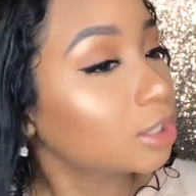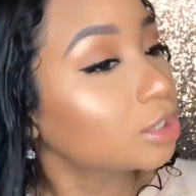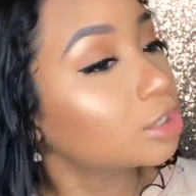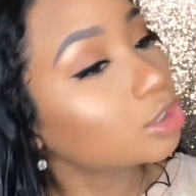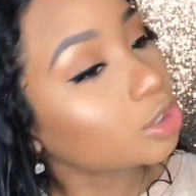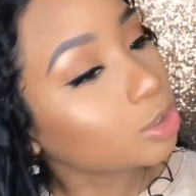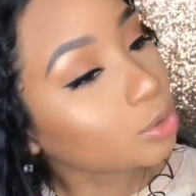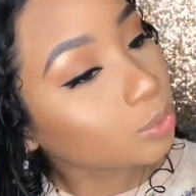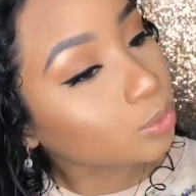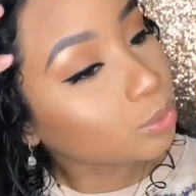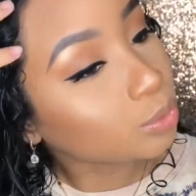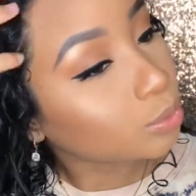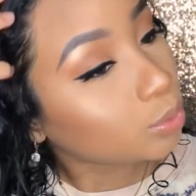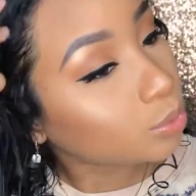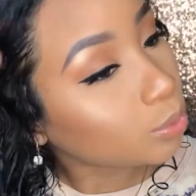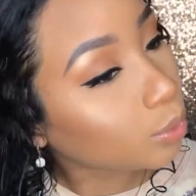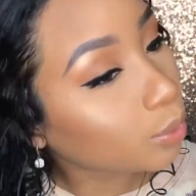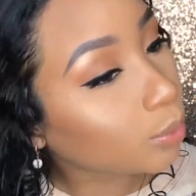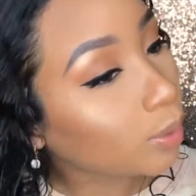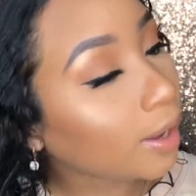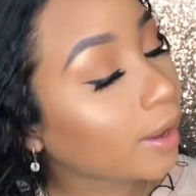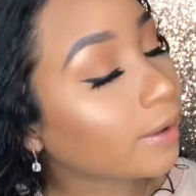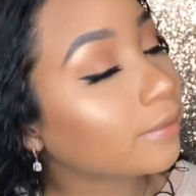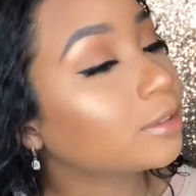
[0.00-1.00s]
So you
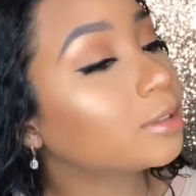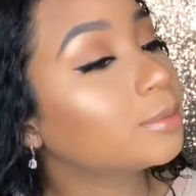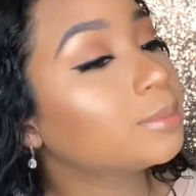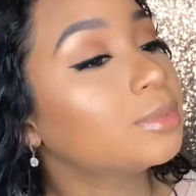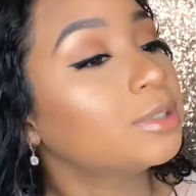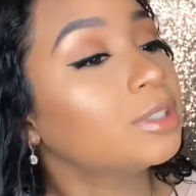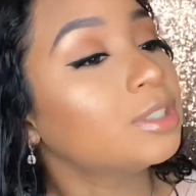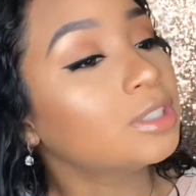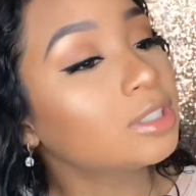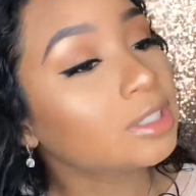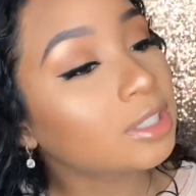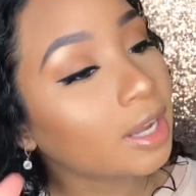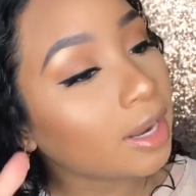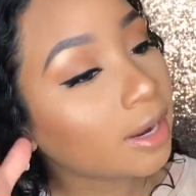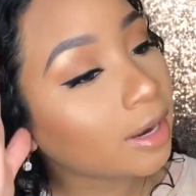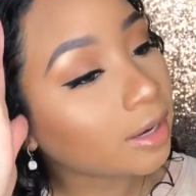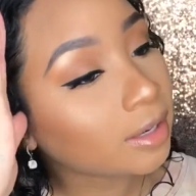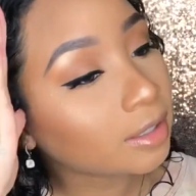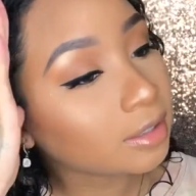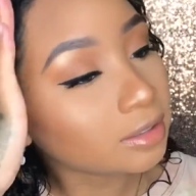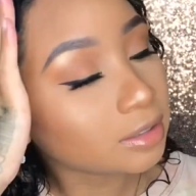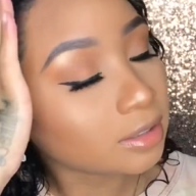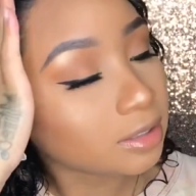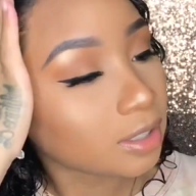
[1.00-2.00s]
don't have to be
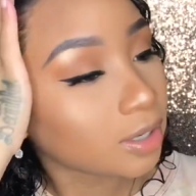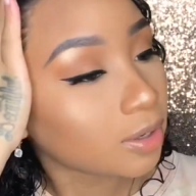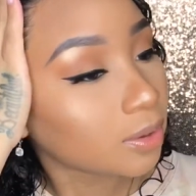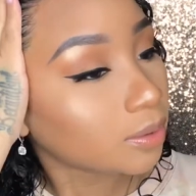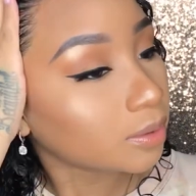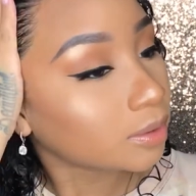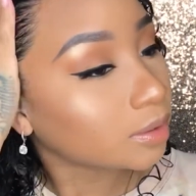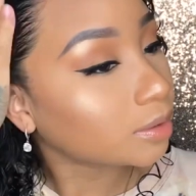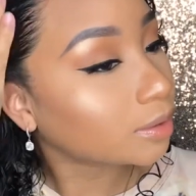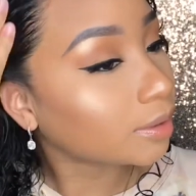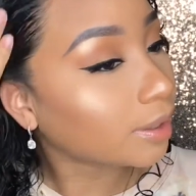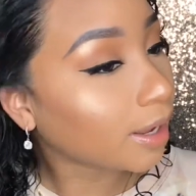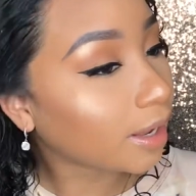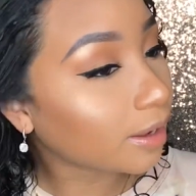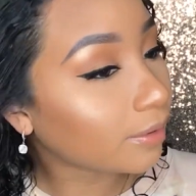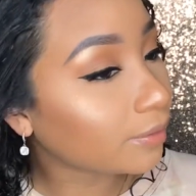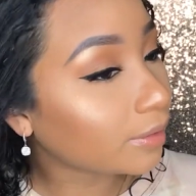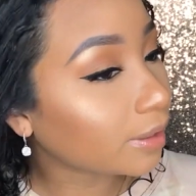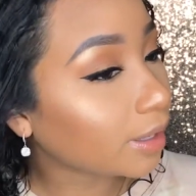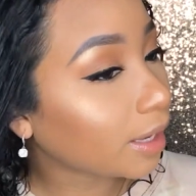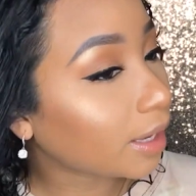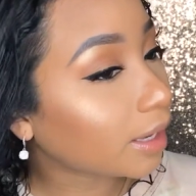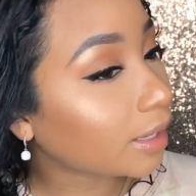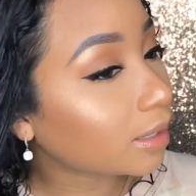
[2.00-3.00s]
scared to go a little
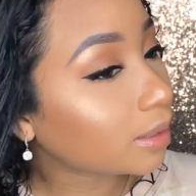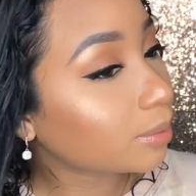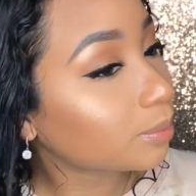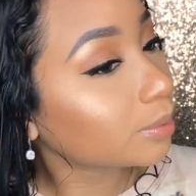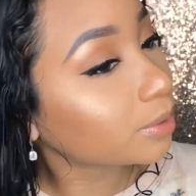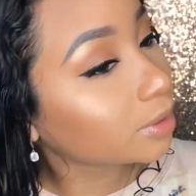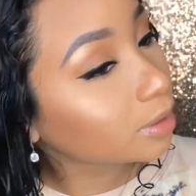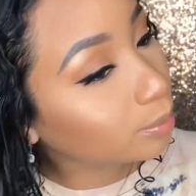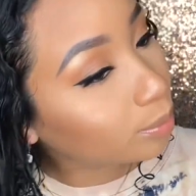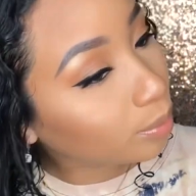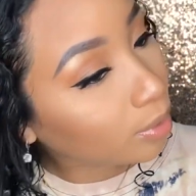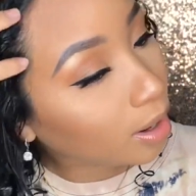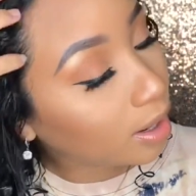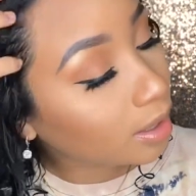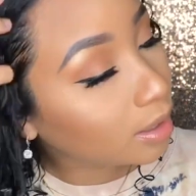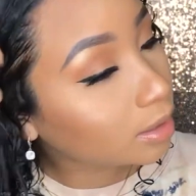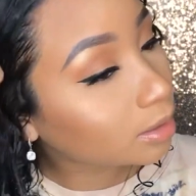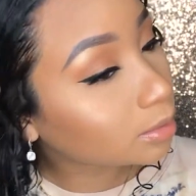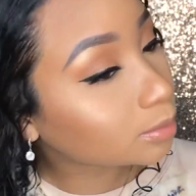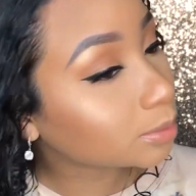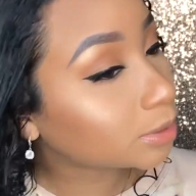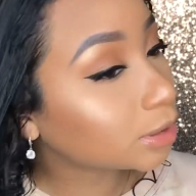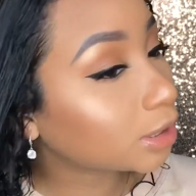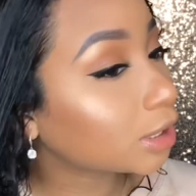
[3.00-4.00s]
heavy-handed with the
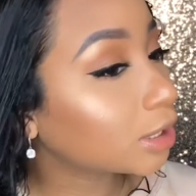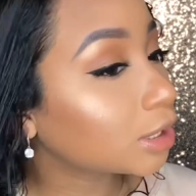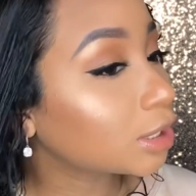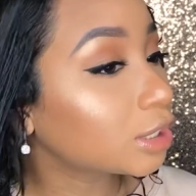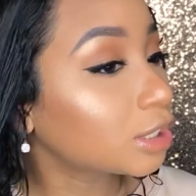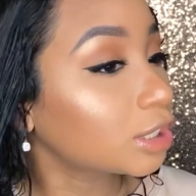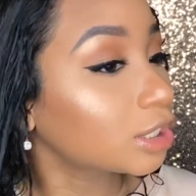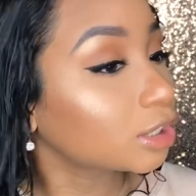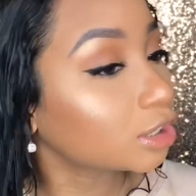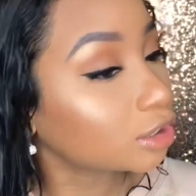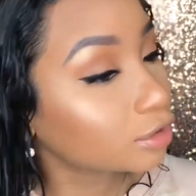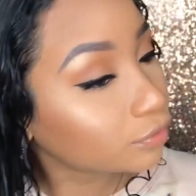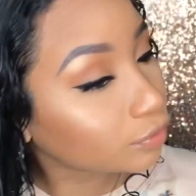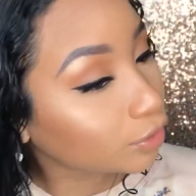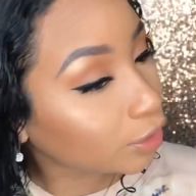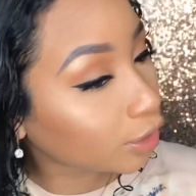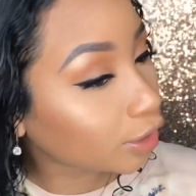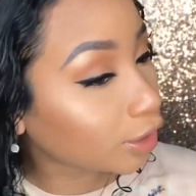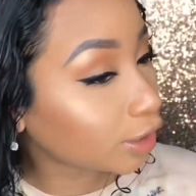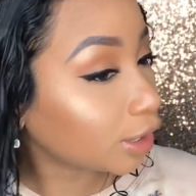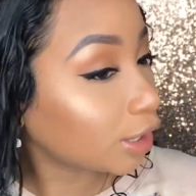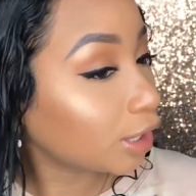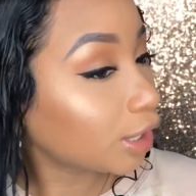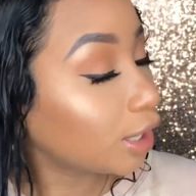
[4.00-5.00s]
product, because it's
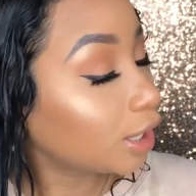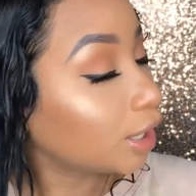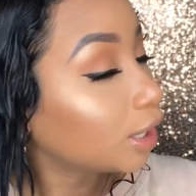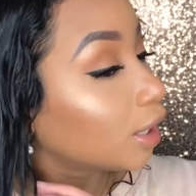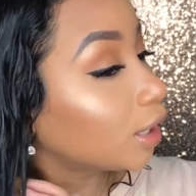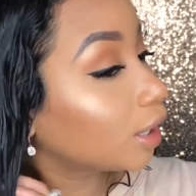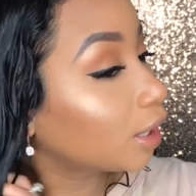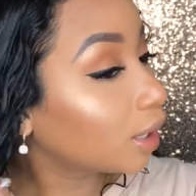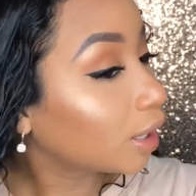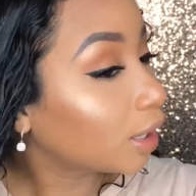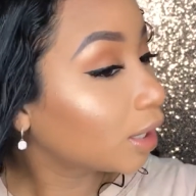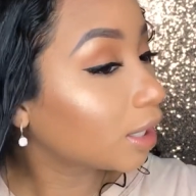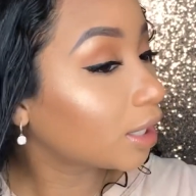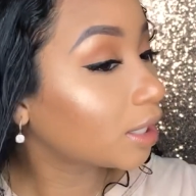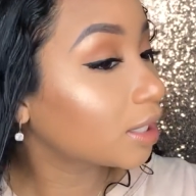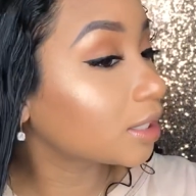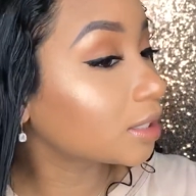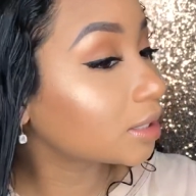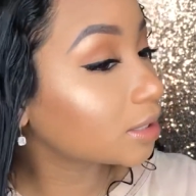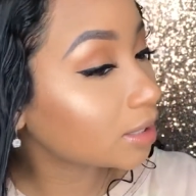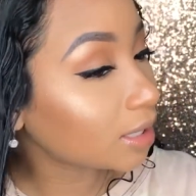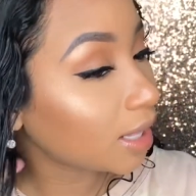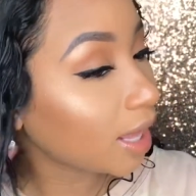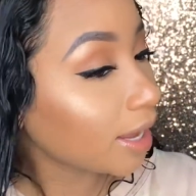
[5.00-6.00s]

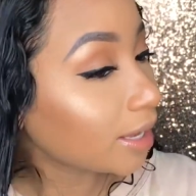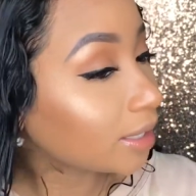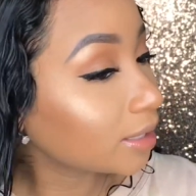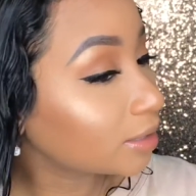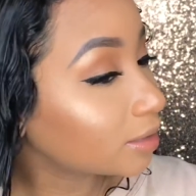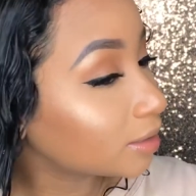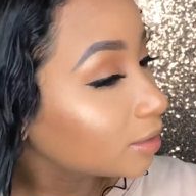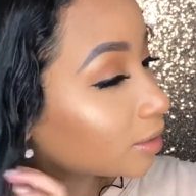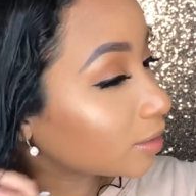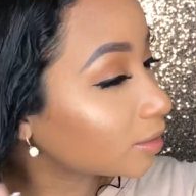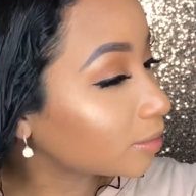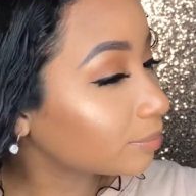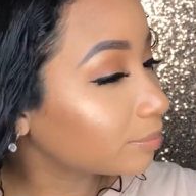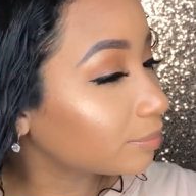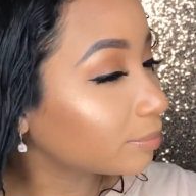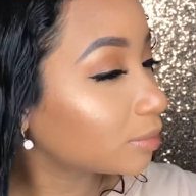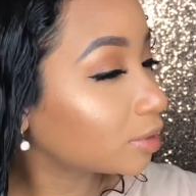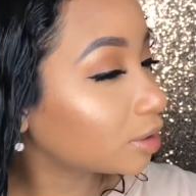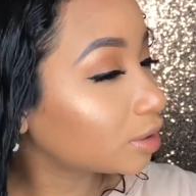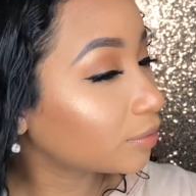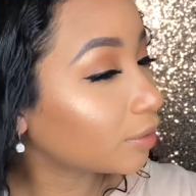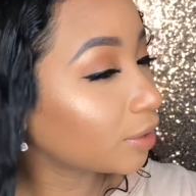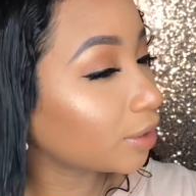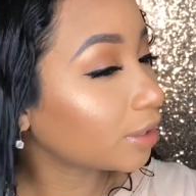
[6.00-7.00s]
light.
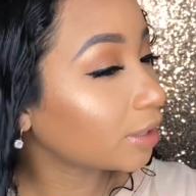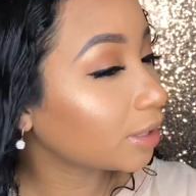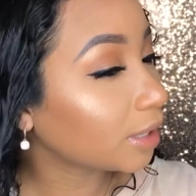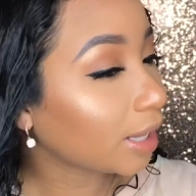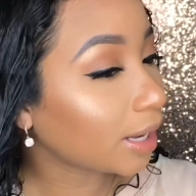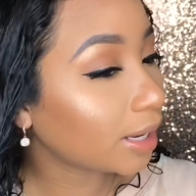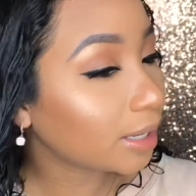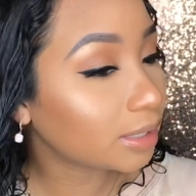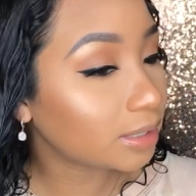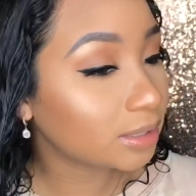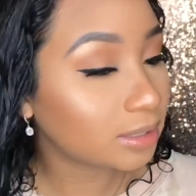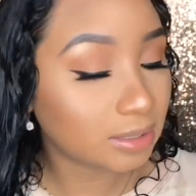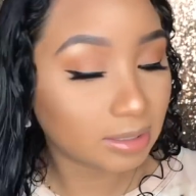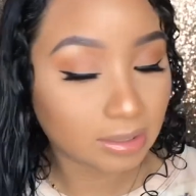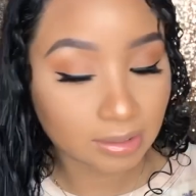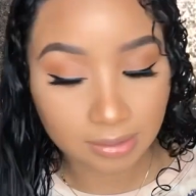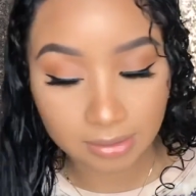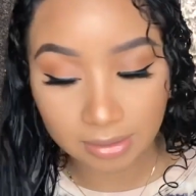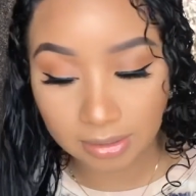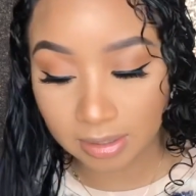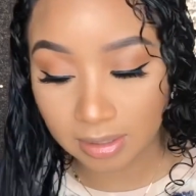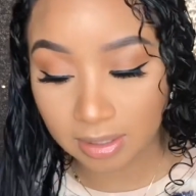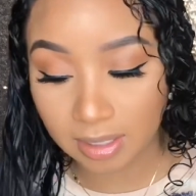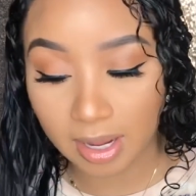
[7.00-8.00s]
It's very light.
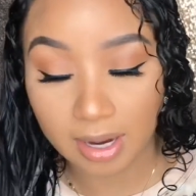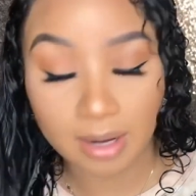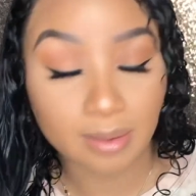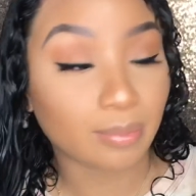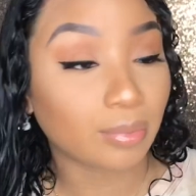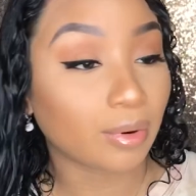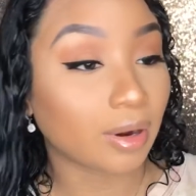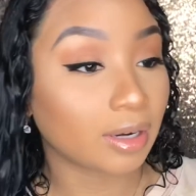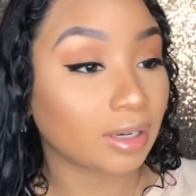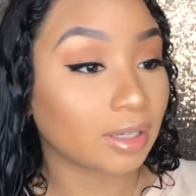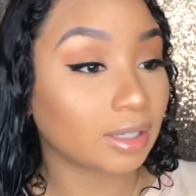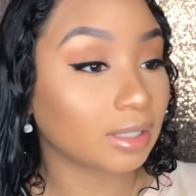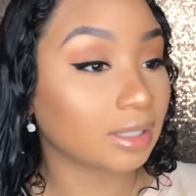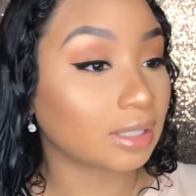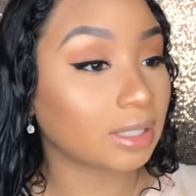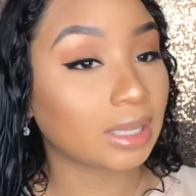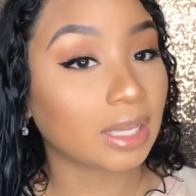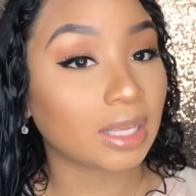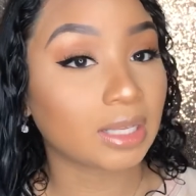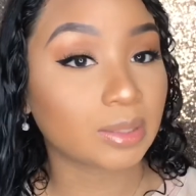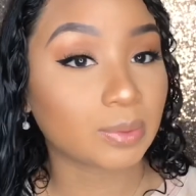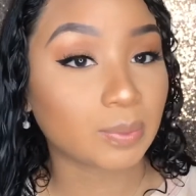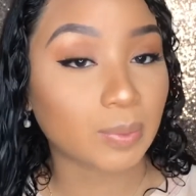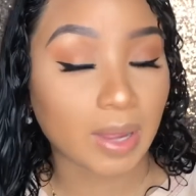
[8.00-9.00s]
It's a light product,
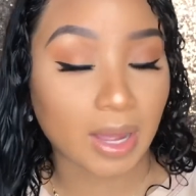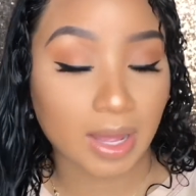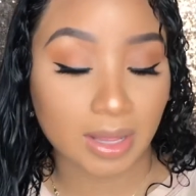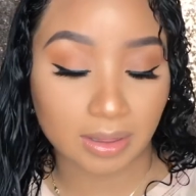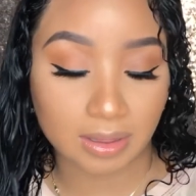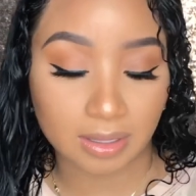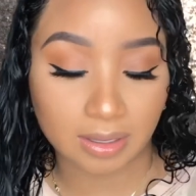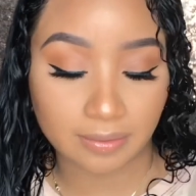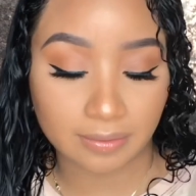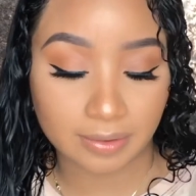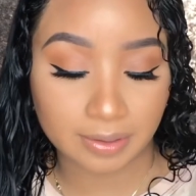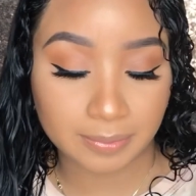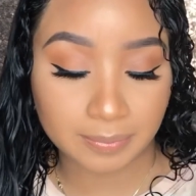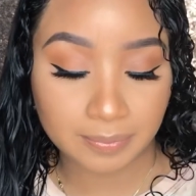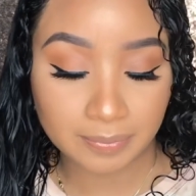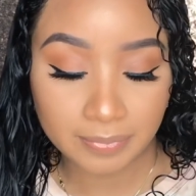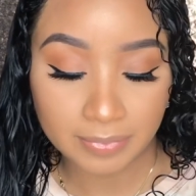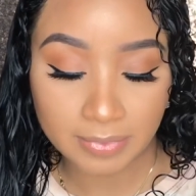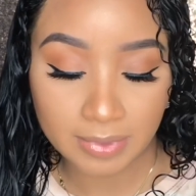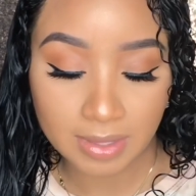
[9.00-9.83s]
and that's why I love it.